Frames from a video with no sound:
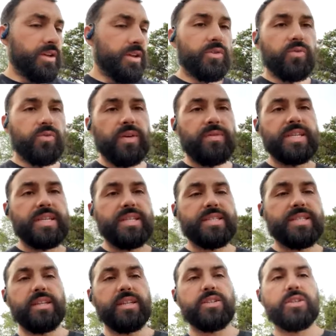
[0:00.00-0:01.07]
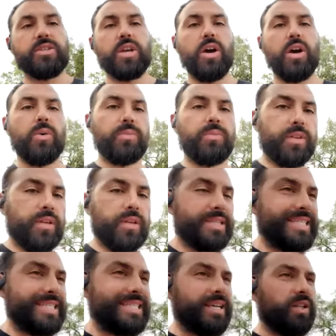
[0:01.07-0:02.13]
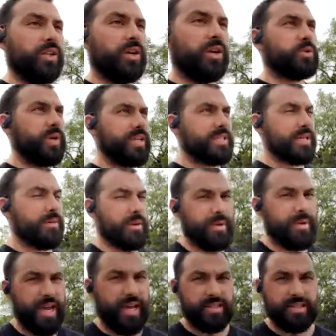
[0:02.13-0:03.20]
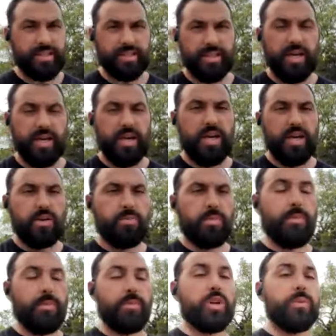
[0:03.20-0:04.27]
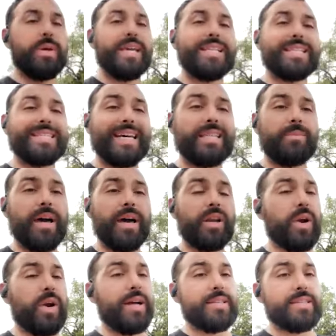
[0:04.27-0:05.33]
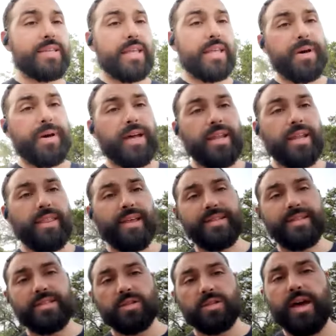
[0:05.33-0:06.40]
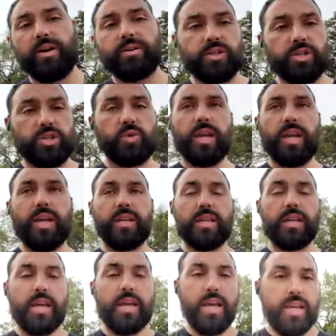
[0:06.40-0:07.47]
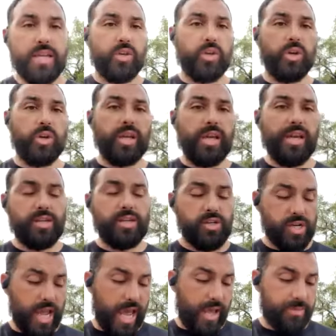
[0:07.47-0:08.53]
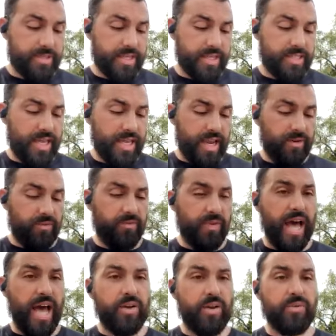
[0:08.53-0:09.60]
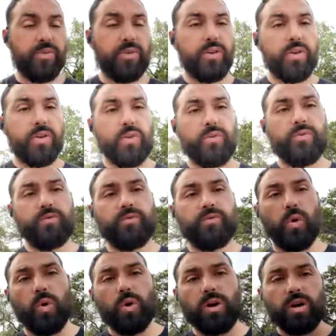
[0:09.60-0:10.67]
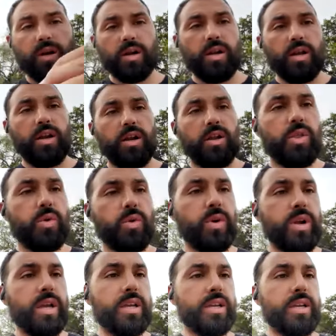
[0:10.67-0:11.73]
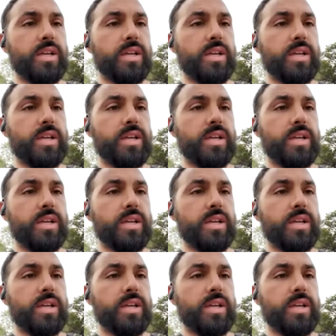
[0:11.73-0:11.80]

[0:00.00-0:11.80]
15 seconds to go. Single arm swings coming up next. Remember, you can be inside the body or outside the body. That doesn't matter. Just swing it. Good hinge. Abs stay tight. 5, 4, 3,